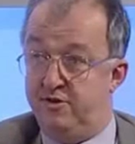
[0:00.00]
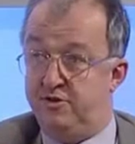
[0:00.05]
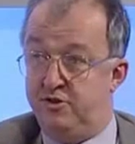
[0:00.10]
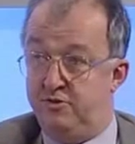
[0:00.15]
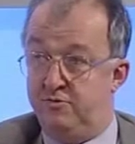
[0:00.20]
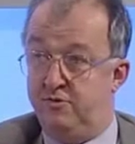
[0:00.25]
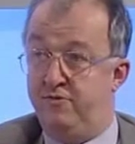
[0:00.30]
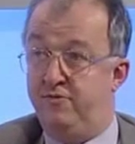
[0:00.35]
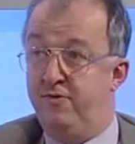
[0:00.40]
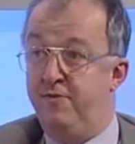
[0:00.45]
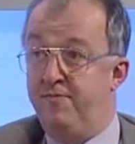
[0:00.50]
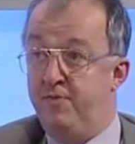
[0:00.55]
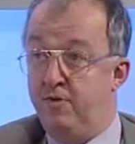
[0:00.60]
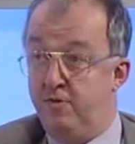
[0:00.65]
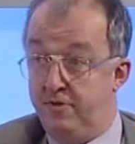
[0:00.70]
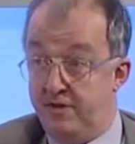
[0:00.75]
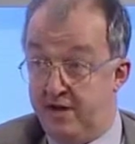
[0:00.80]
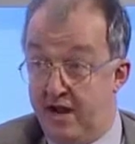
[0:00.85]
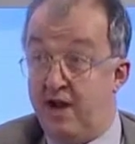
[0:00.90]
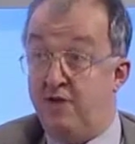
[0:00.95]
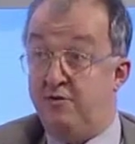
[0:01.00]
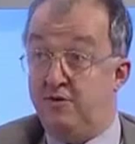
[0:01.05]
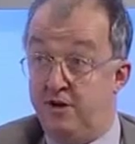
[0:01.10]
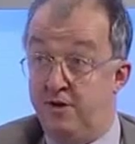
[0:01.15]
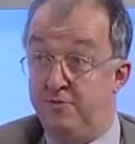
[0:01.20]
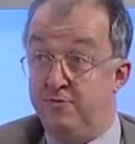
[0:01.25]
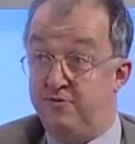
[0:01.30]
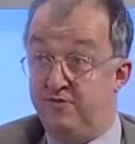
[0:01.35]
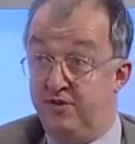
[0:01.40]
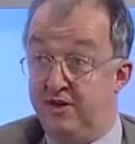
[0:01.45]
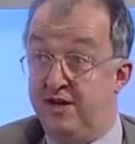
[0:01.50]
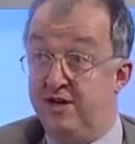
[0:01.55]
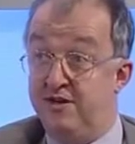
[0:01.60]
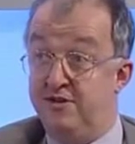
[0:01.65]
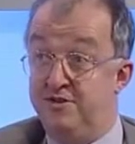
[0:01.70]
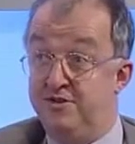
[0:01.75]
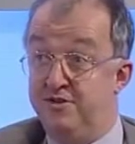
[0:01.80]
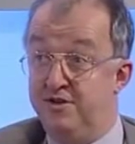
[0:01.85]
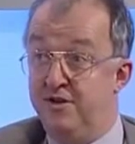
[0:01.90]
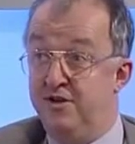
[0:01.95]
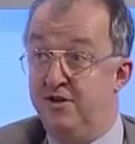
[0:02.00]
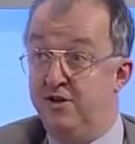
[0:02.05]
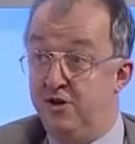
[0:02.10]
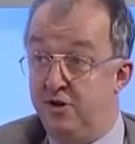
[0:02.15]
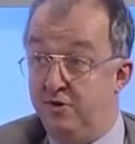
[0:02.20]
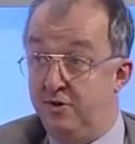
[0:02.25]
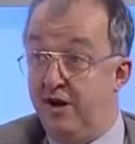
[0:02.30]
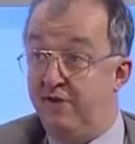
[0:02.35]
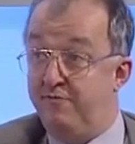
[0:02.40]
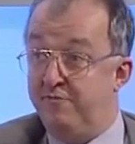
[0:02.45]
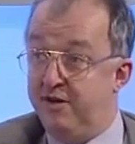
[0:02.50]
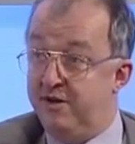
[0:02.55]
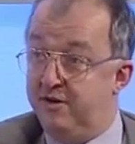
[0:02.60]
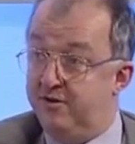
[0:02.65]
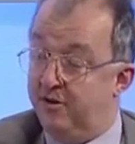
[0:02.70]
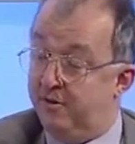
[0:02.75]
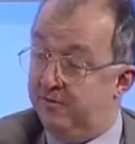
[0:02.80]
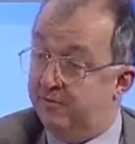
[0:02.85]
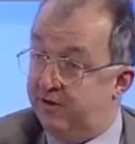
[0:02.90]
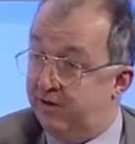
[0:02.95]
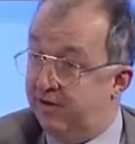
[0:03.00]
issue of the outcomes for kids who have been adopted.